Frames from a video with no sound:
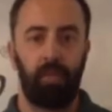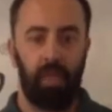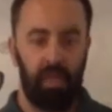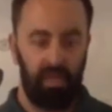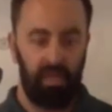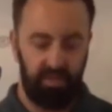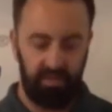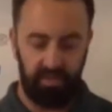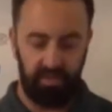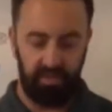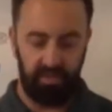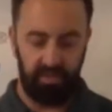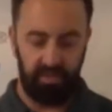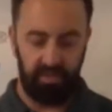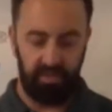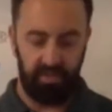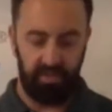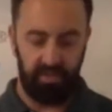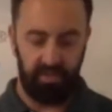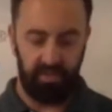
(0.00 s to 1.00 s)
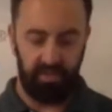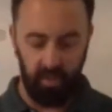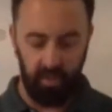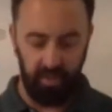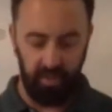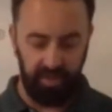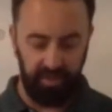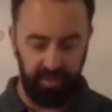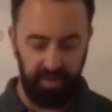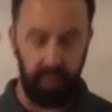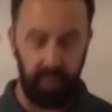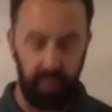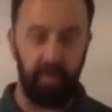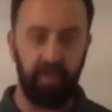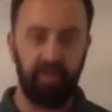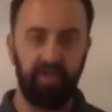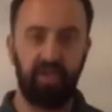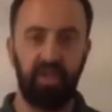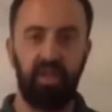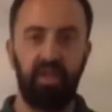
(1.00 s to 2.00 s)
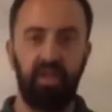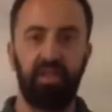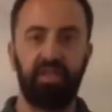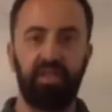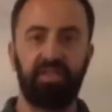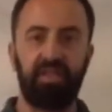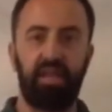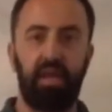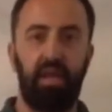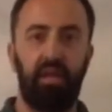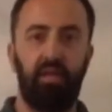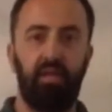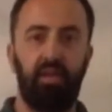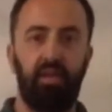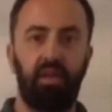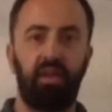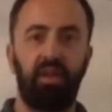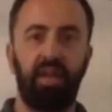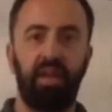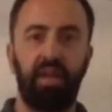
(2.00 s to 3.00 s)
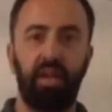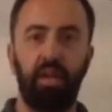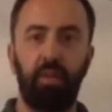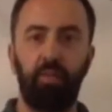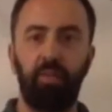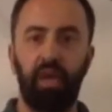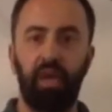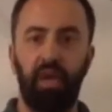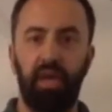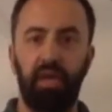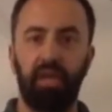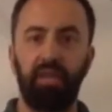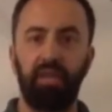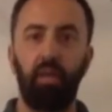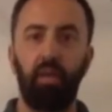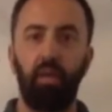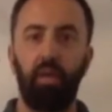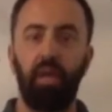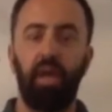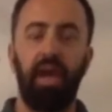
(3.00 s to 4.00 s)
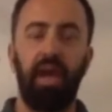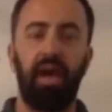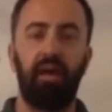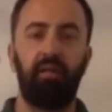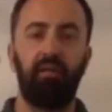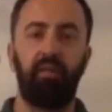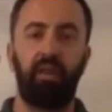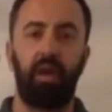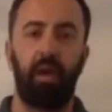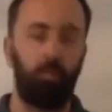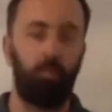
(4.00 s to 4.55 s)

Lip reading: So one thing that I mentioned, this the cleaner product that we have,